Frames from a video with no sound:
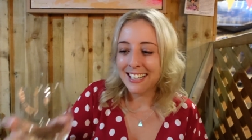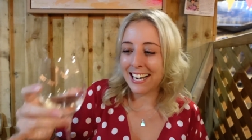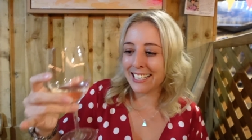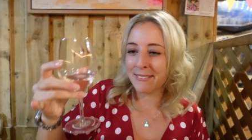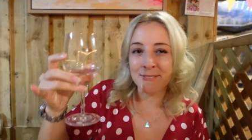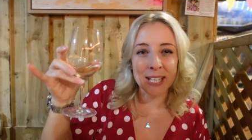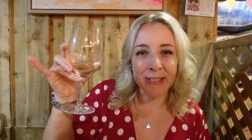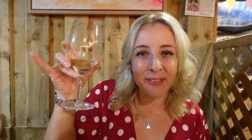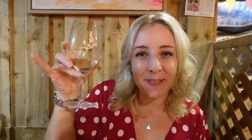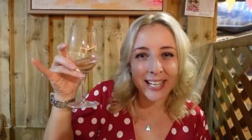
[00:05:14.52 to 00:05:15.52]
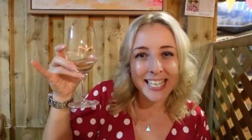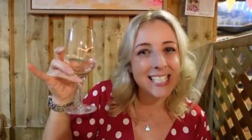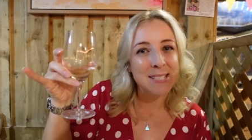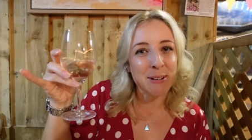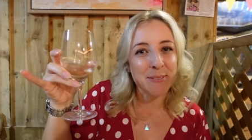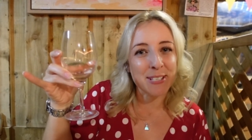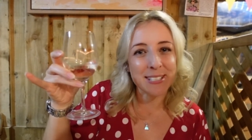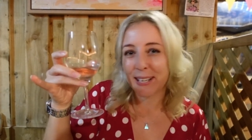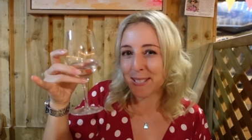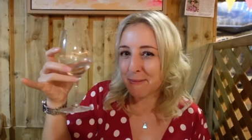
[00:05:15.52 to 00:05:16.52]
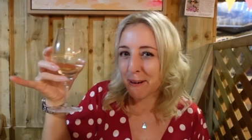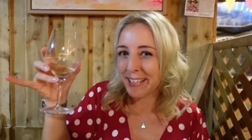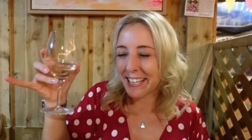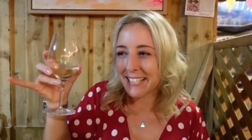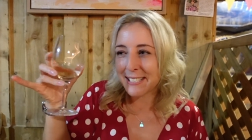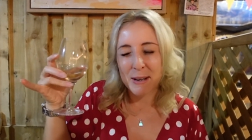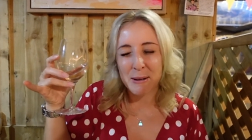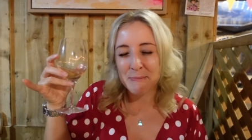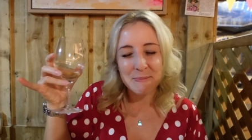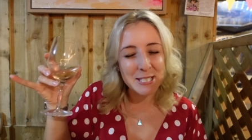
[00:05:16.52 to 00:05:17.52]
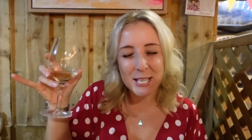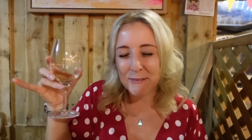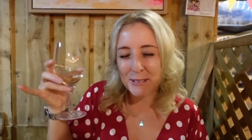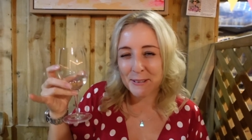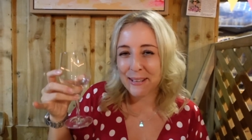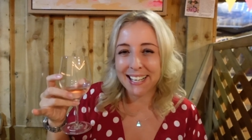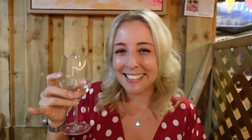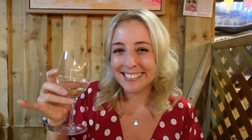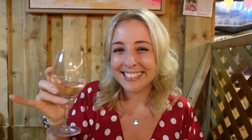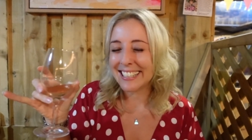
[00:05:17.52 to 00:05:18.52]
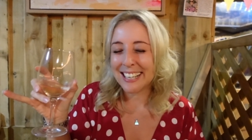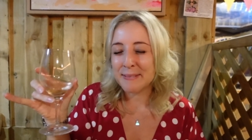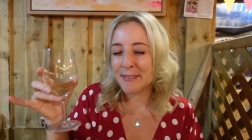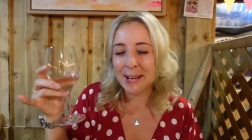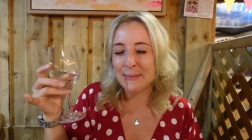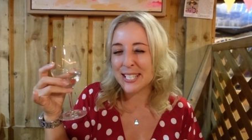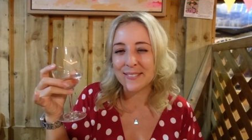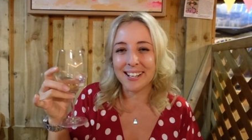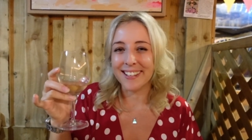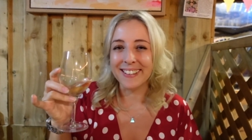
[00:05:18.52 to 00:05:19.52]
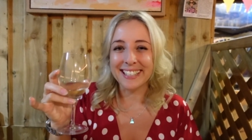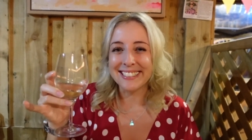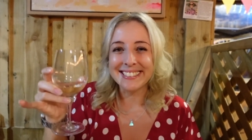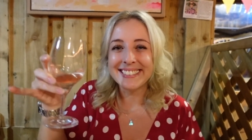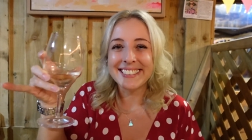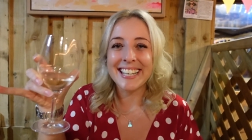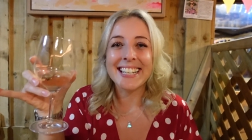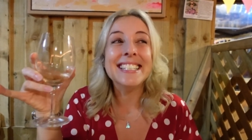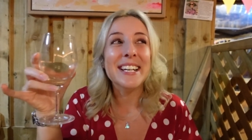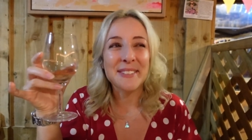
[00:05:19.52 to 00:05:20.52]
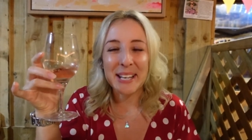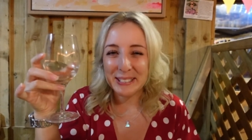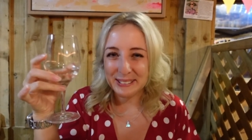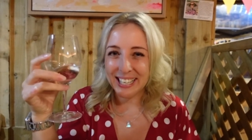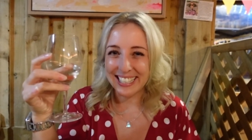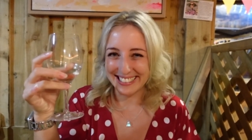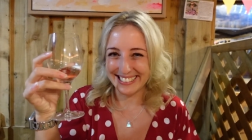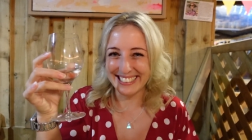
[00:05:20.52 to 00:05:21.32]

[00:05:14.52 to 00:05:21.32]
and I've not even finished my first glass of wine yet, so it's definitely not that. Like, I'm not that much of a lightweight. I can definitely handle that.